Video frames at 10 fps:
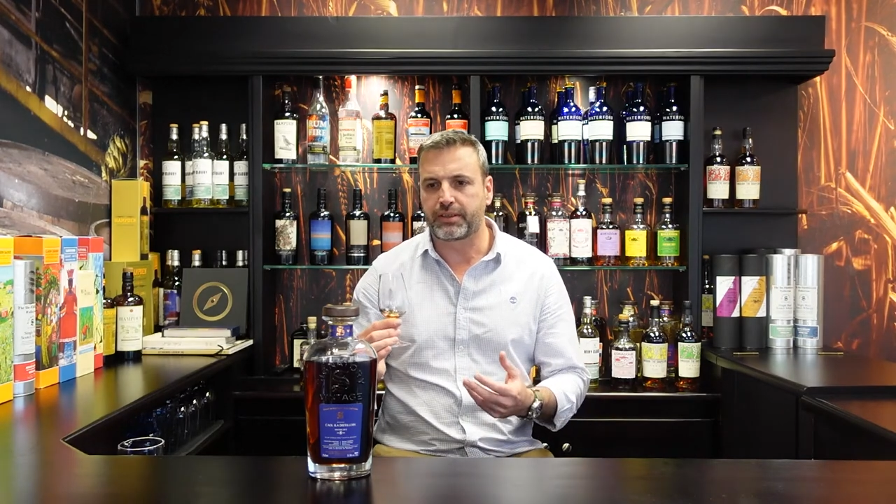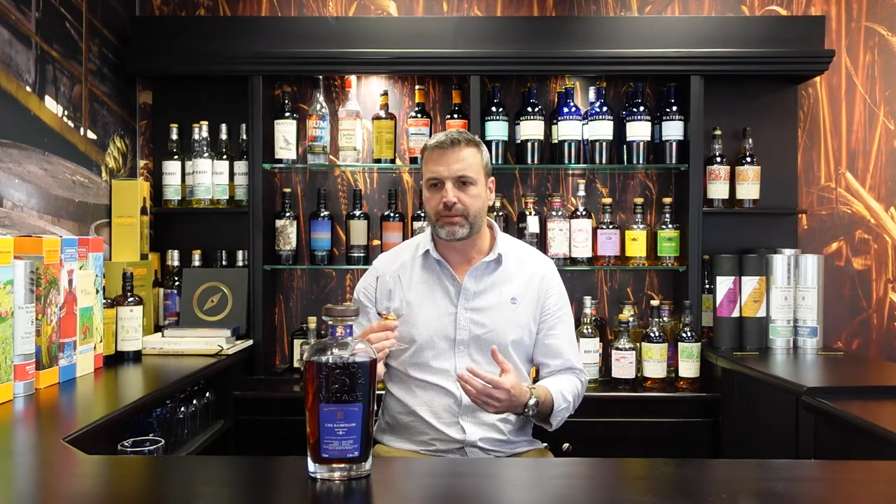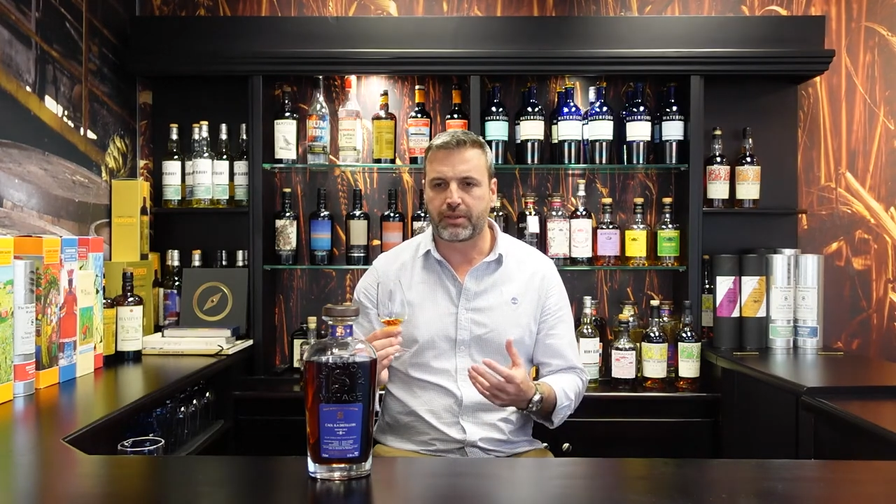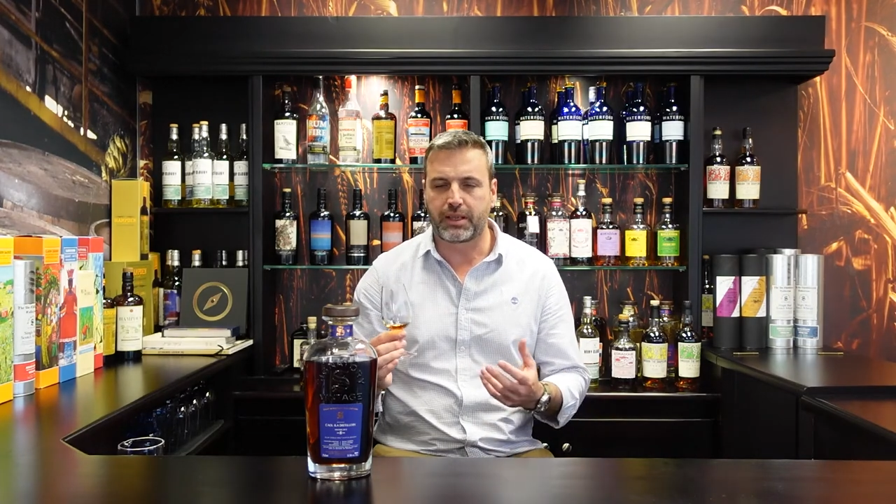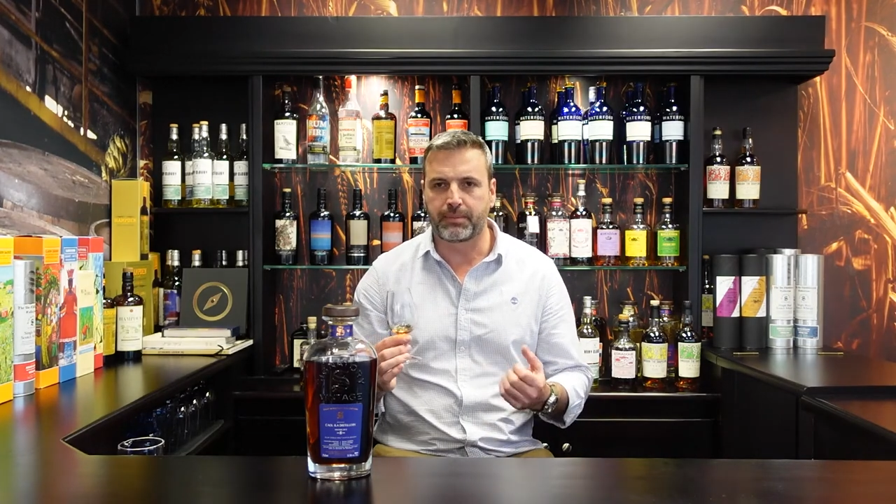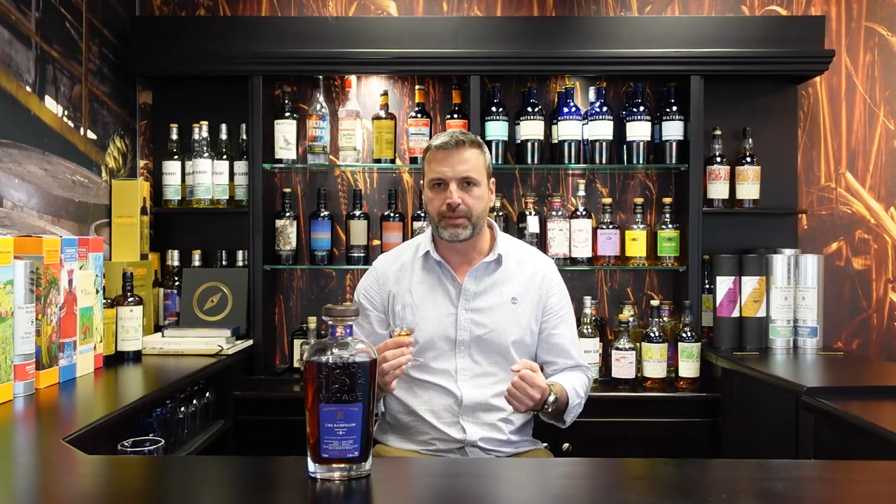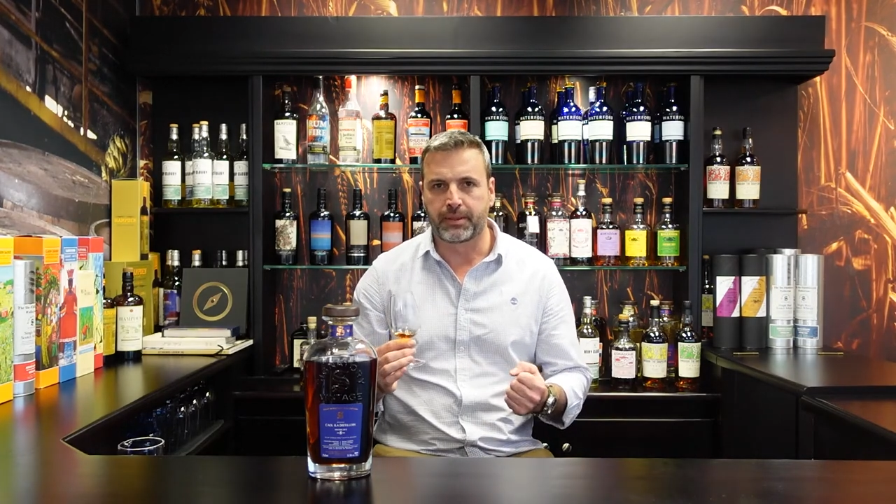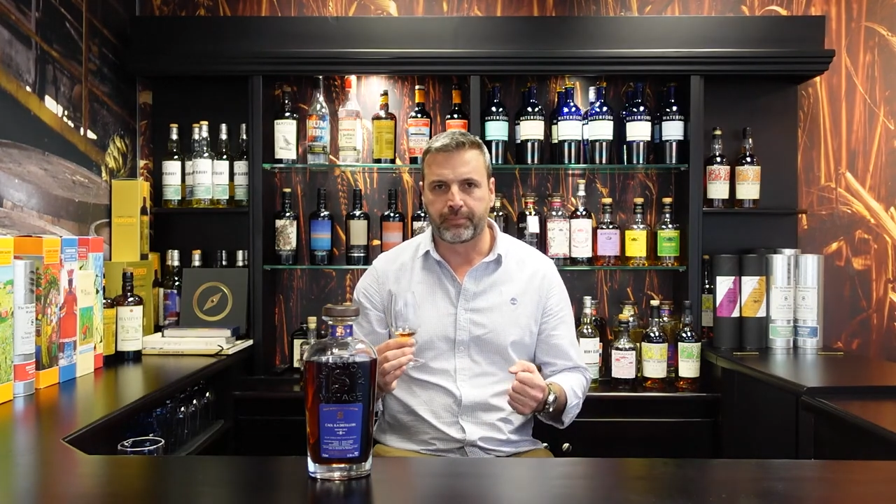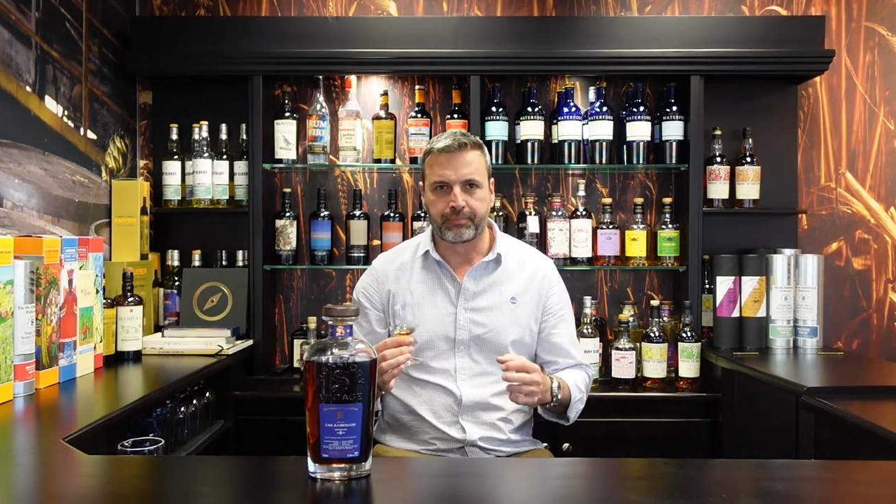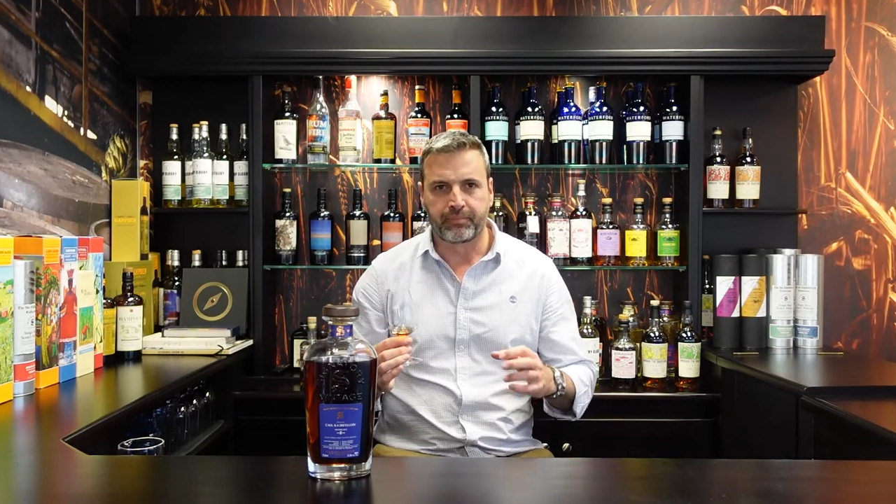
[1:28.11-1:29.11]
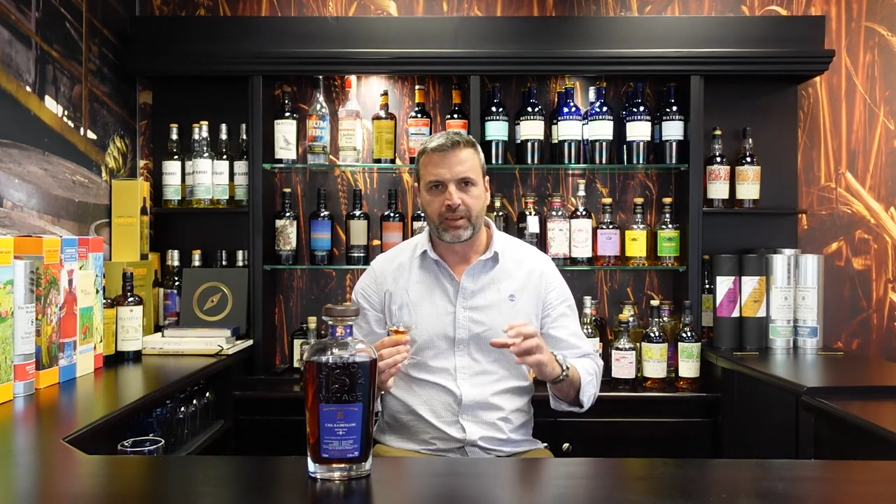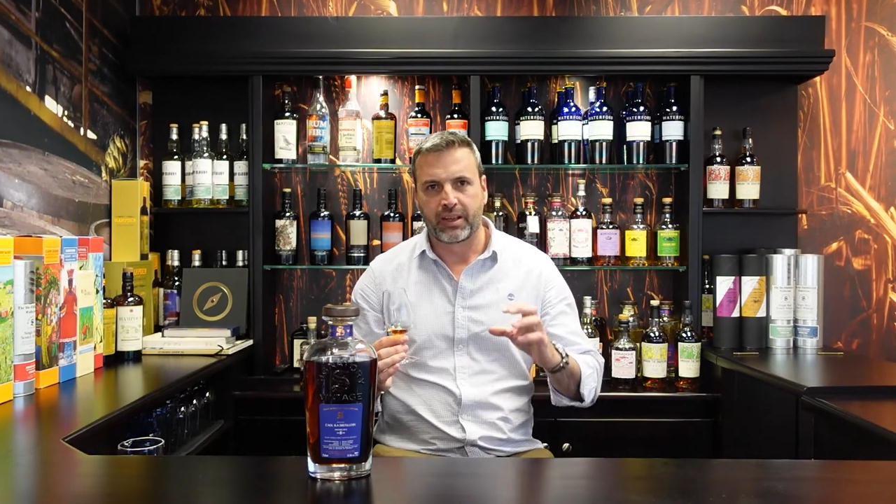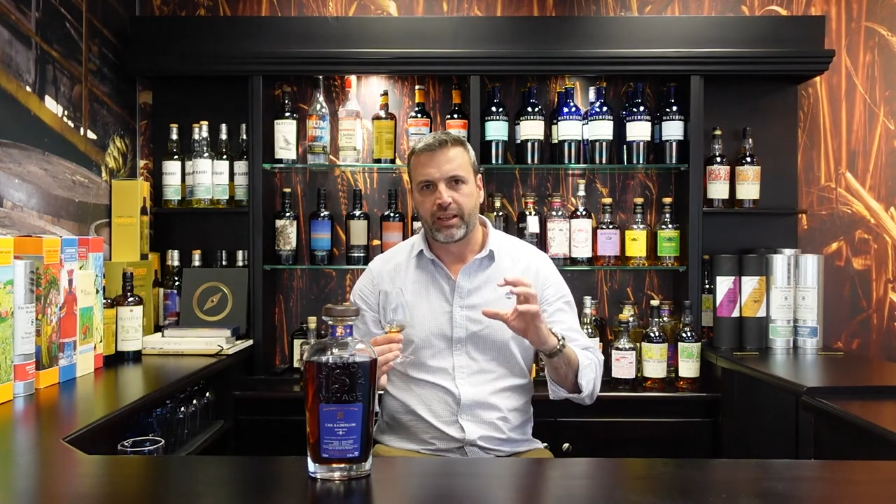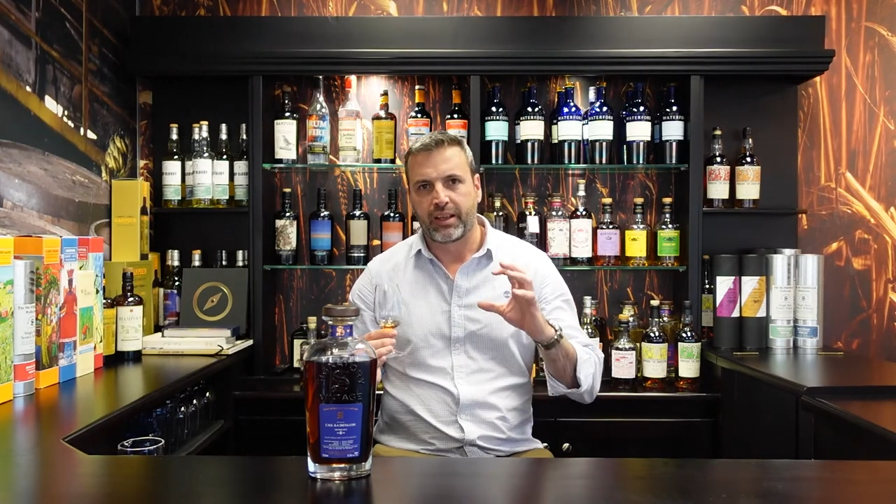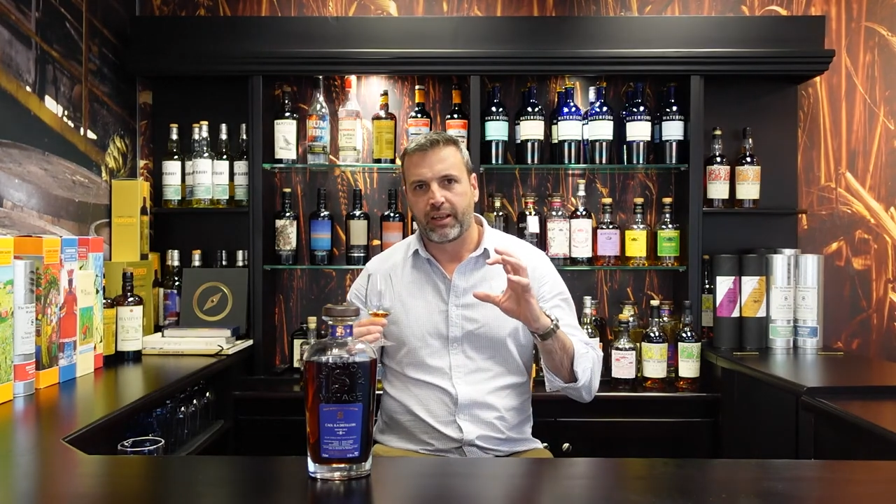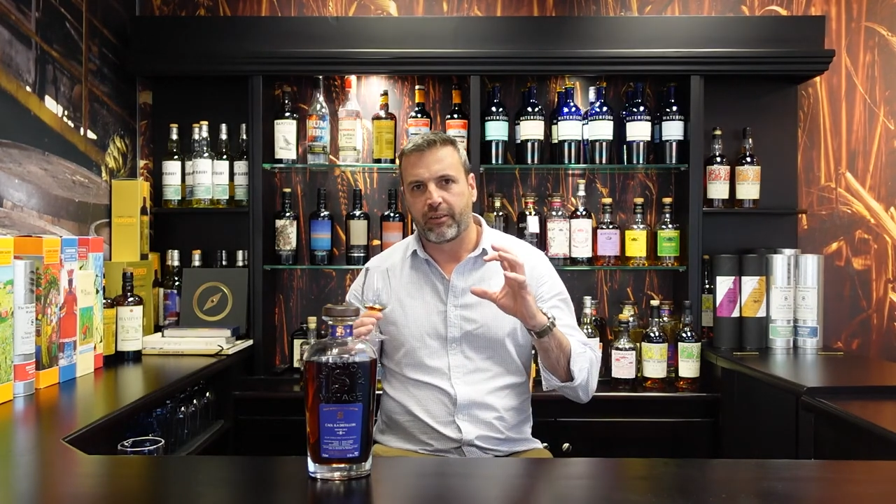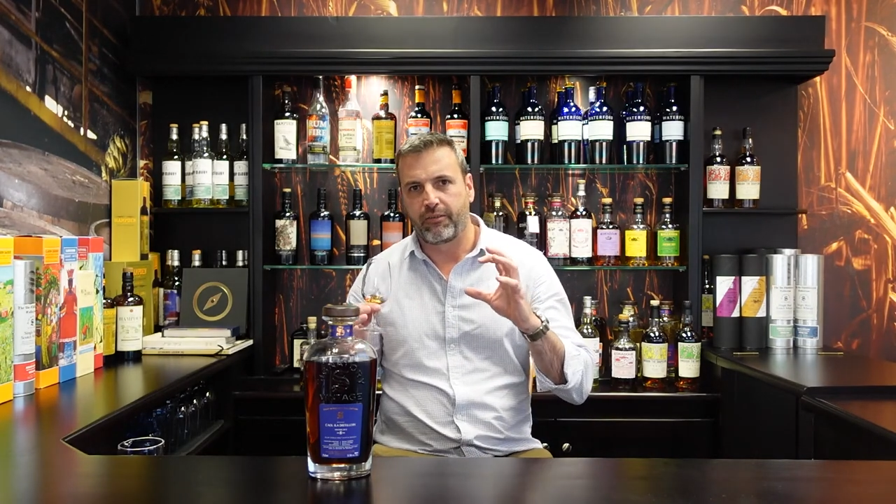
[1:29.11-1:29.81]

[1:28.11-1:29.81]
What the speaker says: Sometimes a